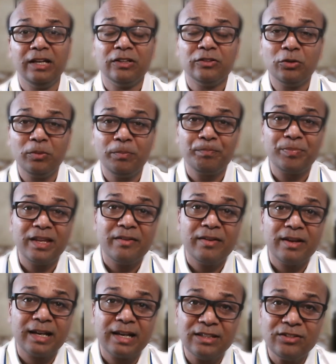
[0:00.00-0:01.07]
So,
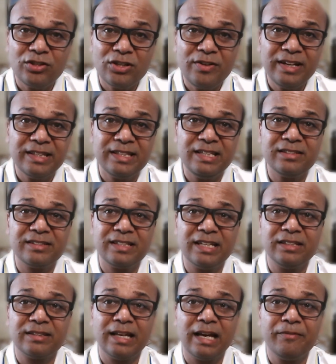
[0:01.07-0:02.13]
considering these
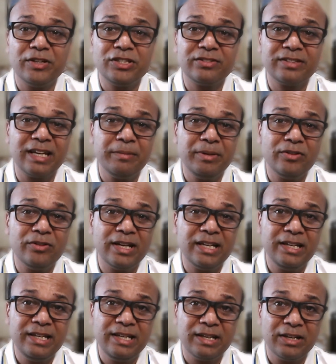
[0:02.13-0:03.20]
things, the averages can be really